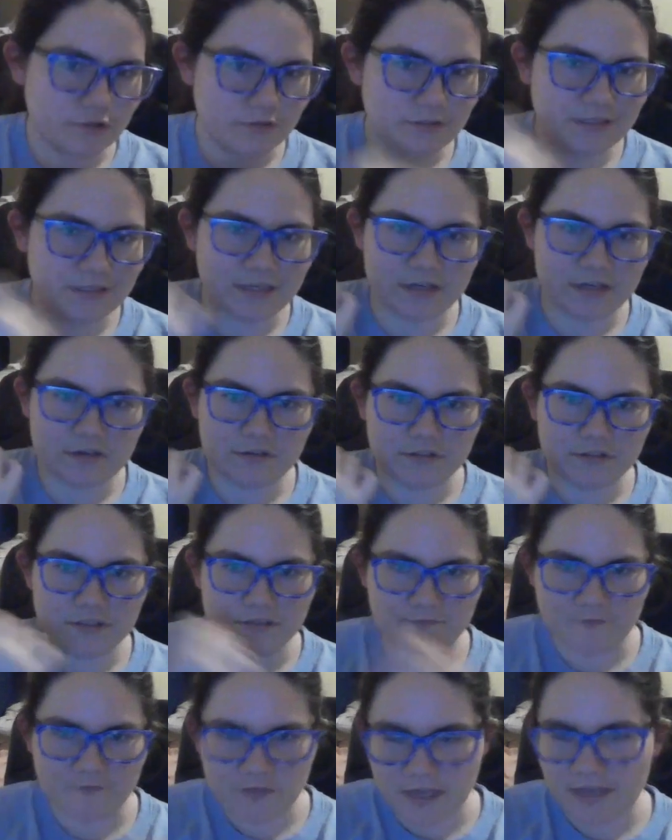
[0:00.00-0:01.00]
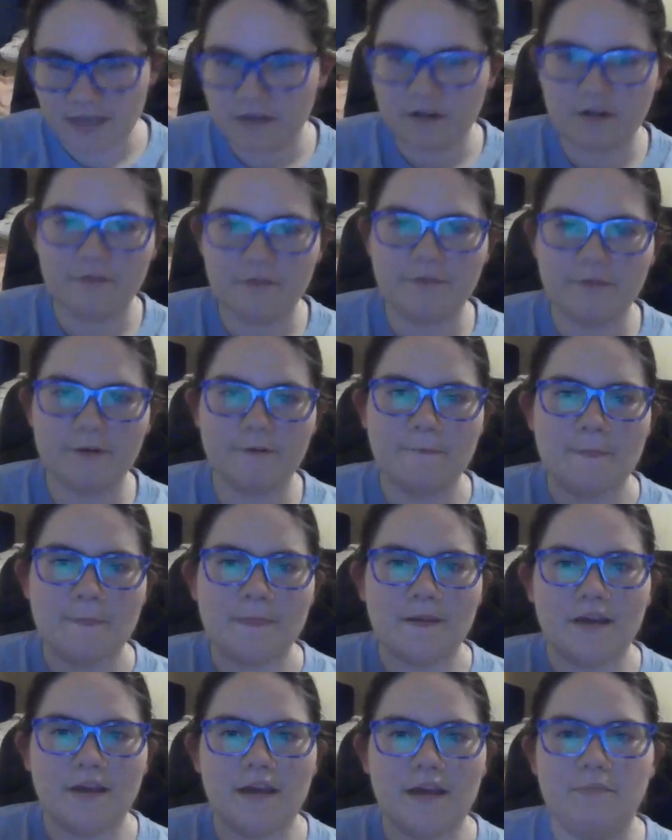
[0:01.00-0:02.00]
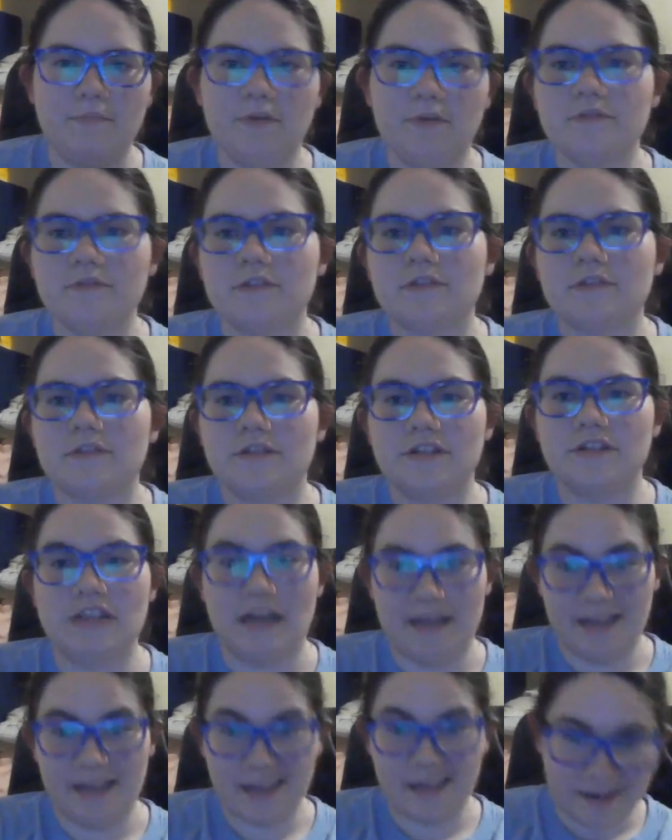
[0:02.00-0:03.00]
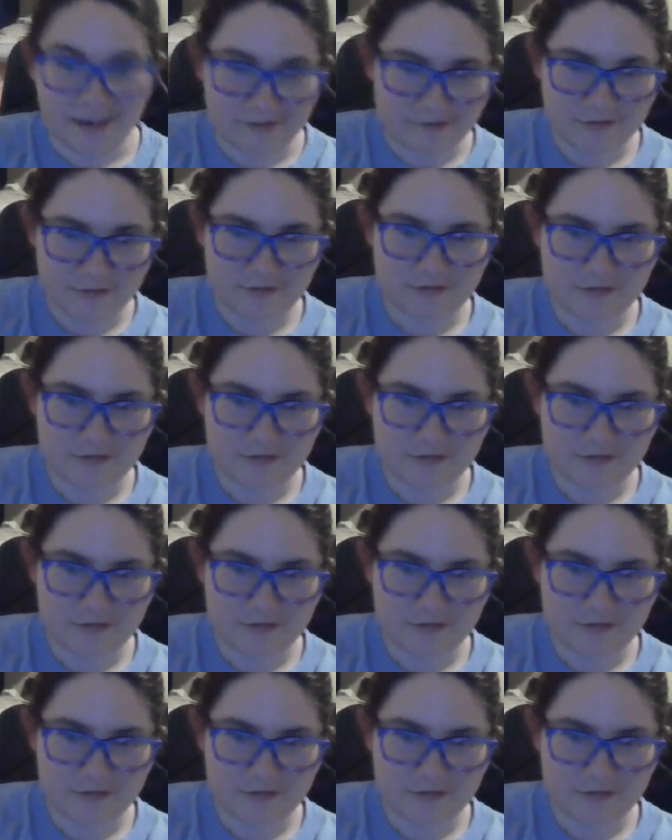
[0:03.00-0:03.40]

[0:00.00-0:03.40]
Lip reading: Sentinels is taken over and mutants are dying out.